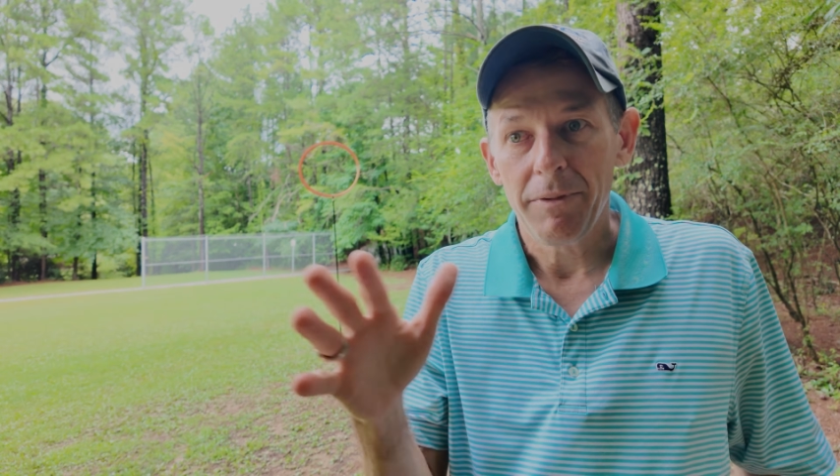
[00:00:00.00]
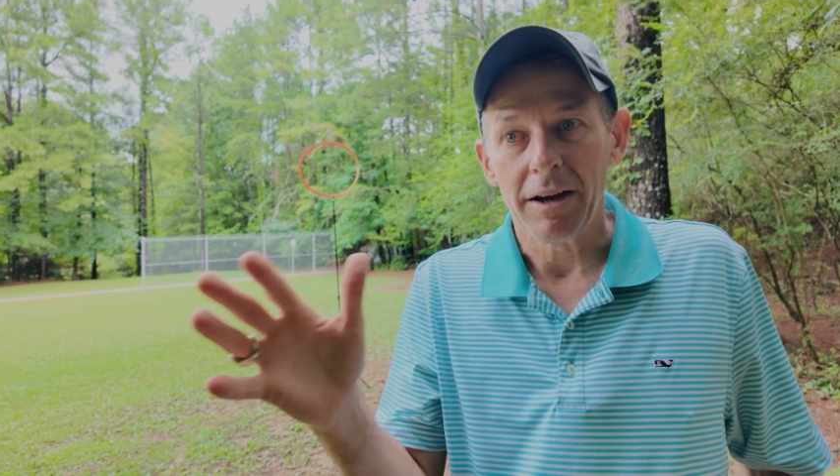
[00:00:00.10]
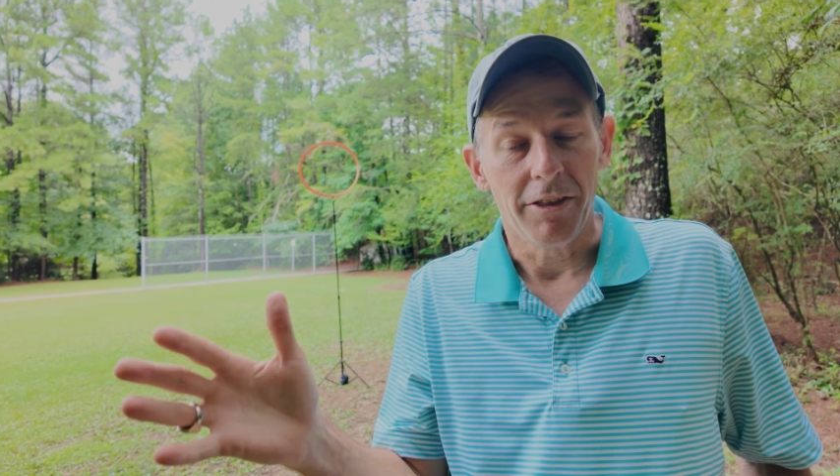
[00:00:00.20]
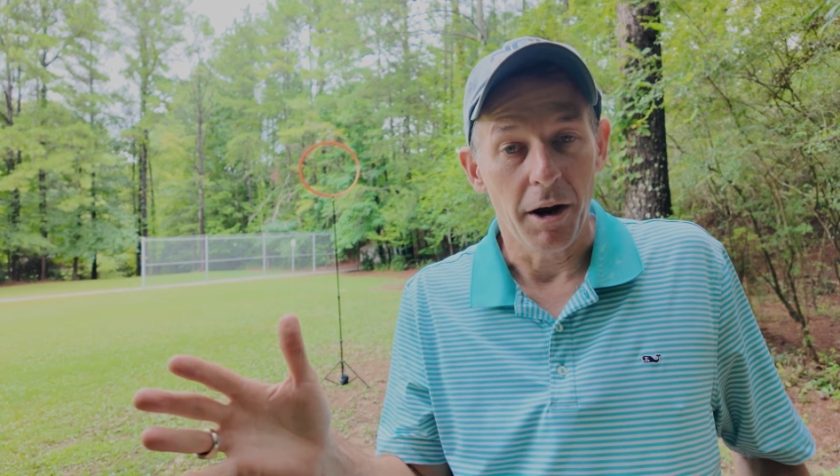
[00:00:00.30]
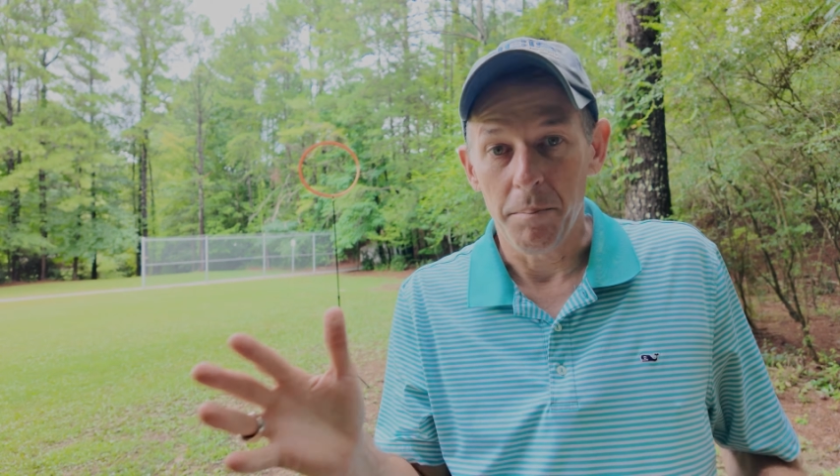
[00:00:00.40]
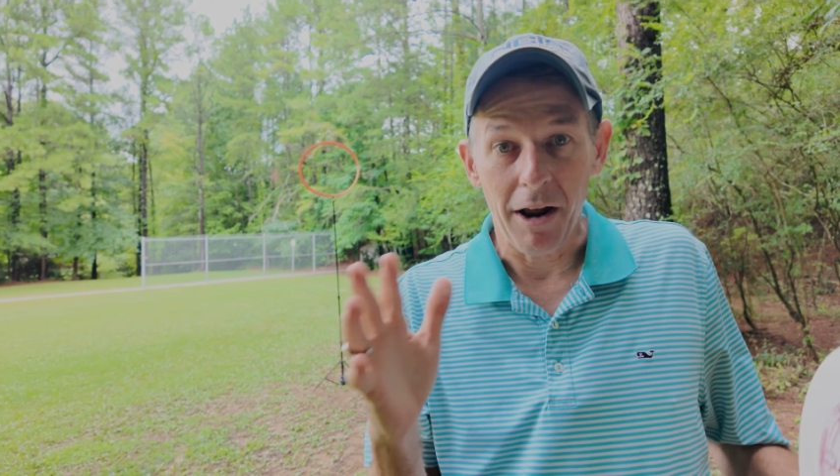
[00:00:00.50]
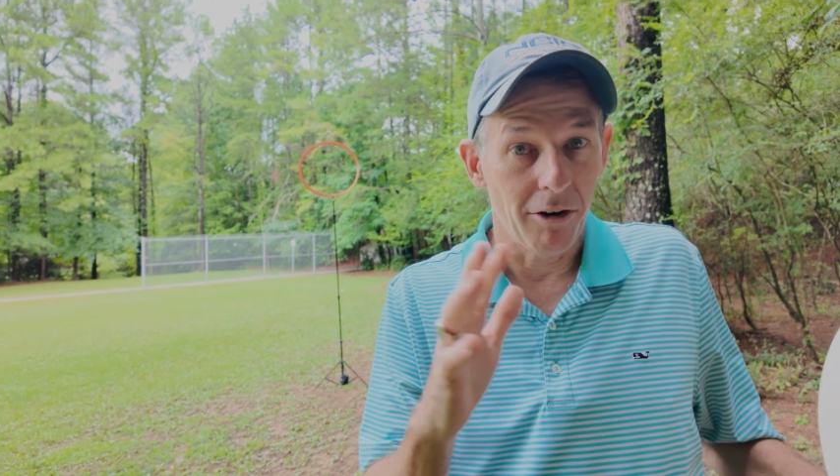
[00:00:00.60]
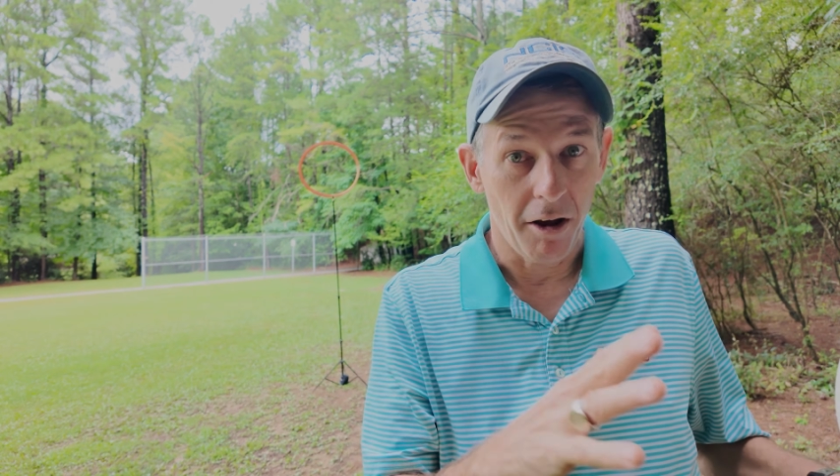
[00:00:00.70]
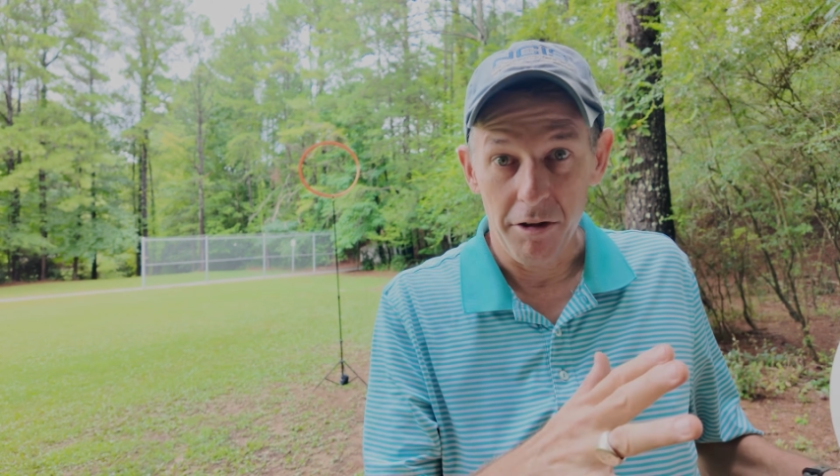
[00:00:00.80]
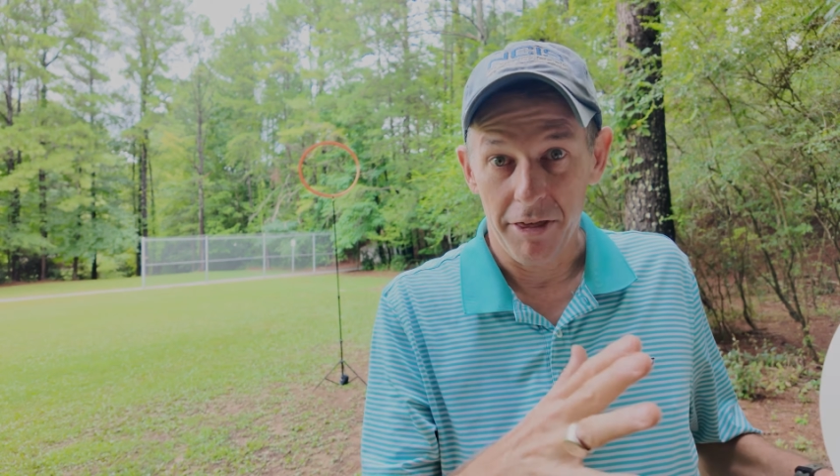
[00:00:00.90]
They're
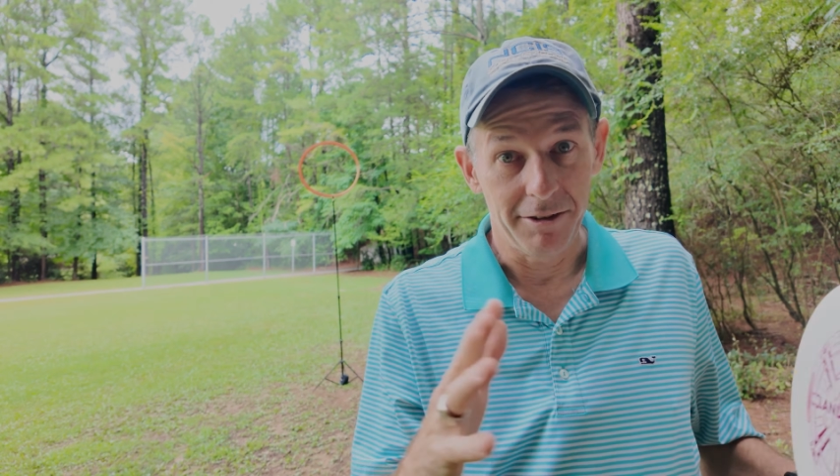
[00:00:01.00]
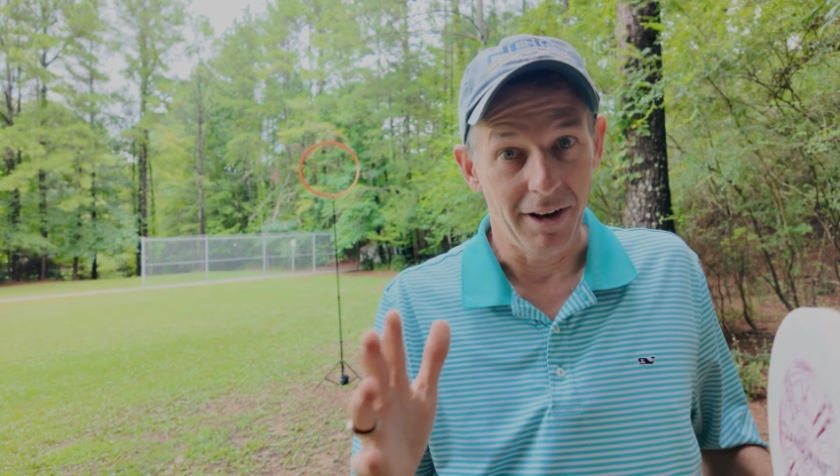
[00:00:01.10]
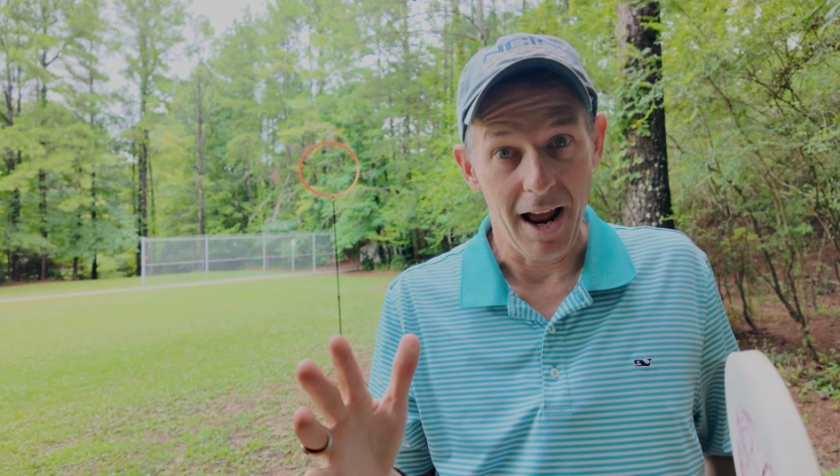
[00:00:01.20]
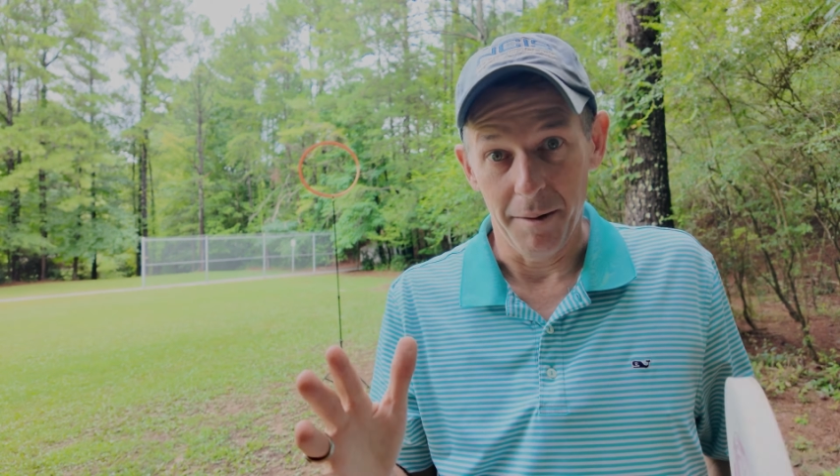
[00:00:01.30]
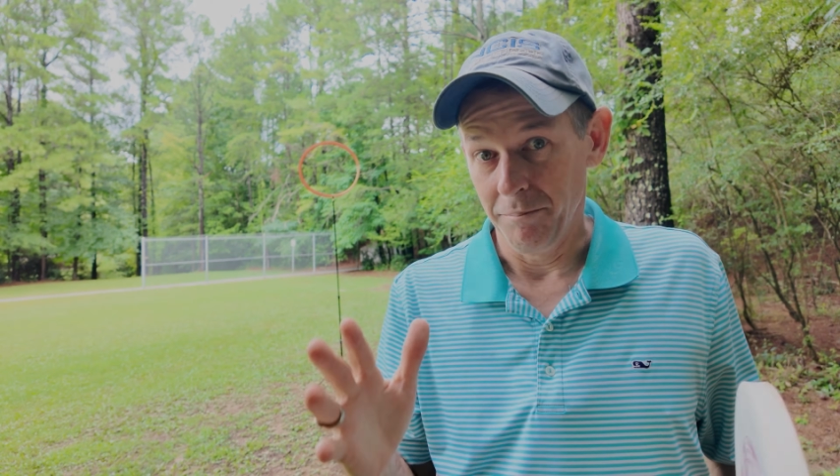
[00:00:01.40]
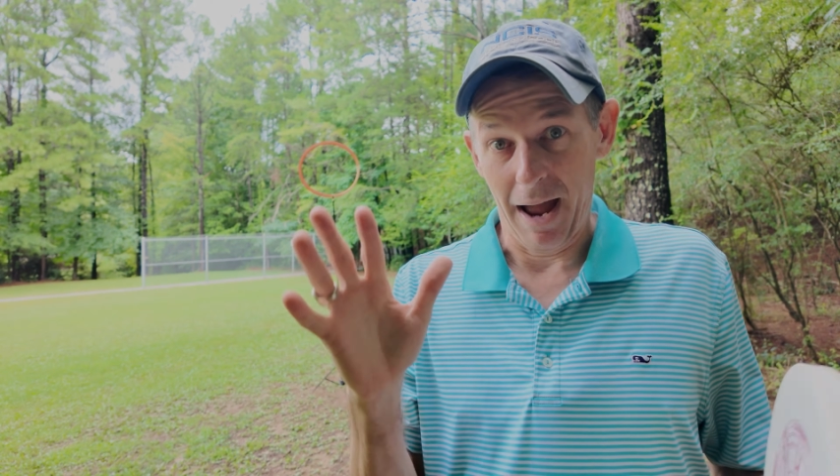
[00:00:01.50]
better at other things than I am.